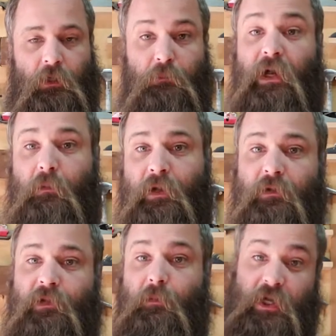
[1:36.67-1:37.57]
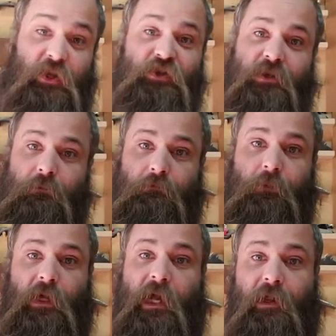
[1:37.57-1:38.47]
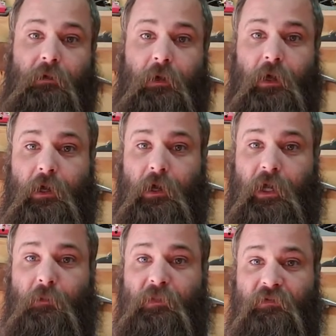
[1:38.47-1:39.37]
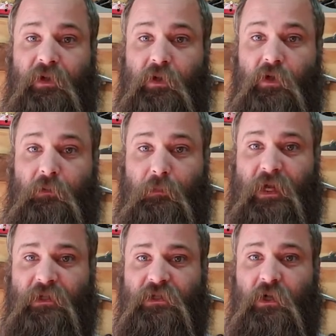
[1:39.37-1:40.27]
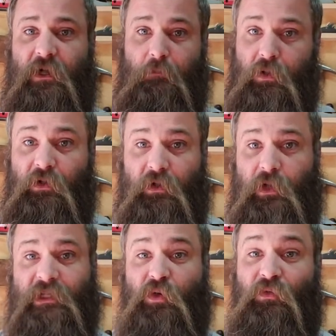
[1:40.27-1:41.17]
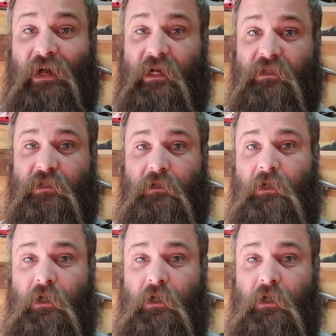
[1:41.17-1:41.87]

But apparently I'm a ninja, and uh, I hit my finger on my bandsaw and pulled it away so fast